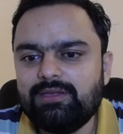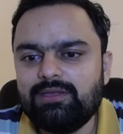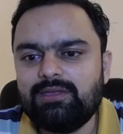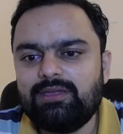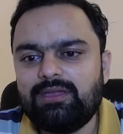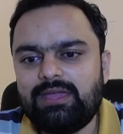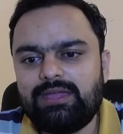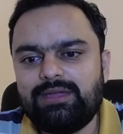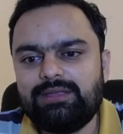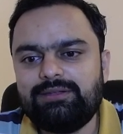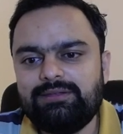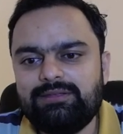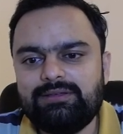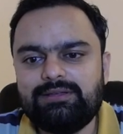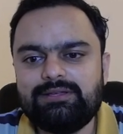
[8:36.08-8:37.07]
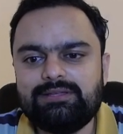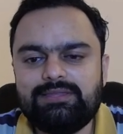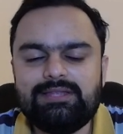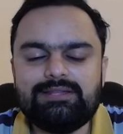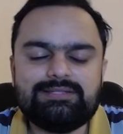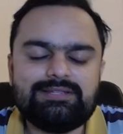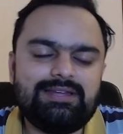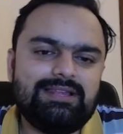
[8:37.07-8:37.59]
and
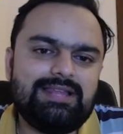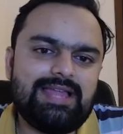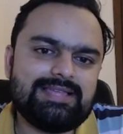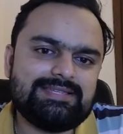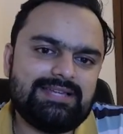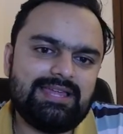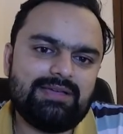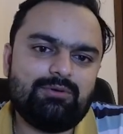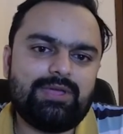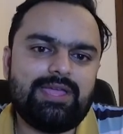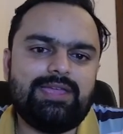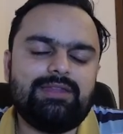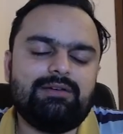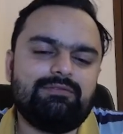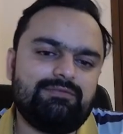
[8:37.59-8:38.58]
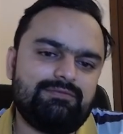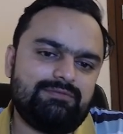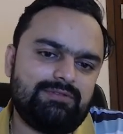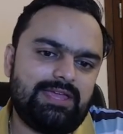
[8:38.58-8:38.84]
then suddenly I said like, okay, enough.